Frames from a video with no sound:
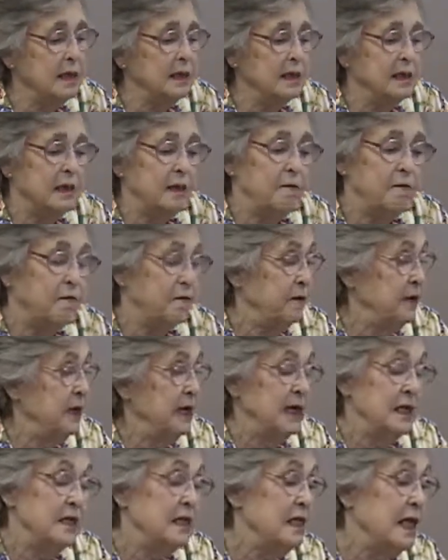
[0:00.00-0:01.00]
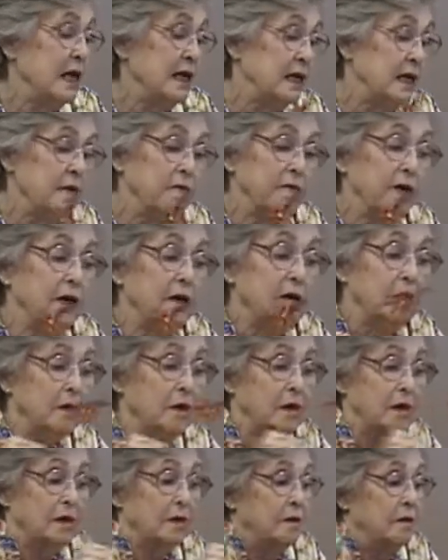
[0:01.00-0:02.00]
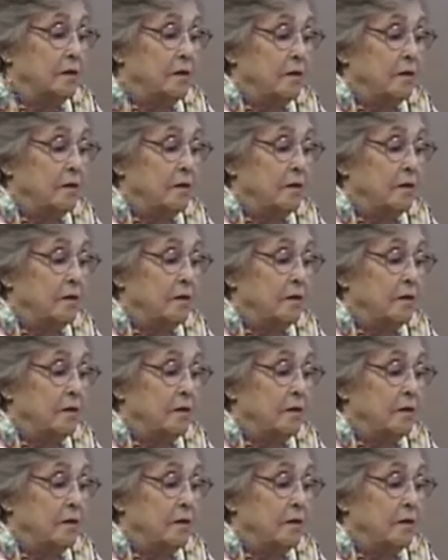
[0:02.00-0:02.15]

It's not difficult,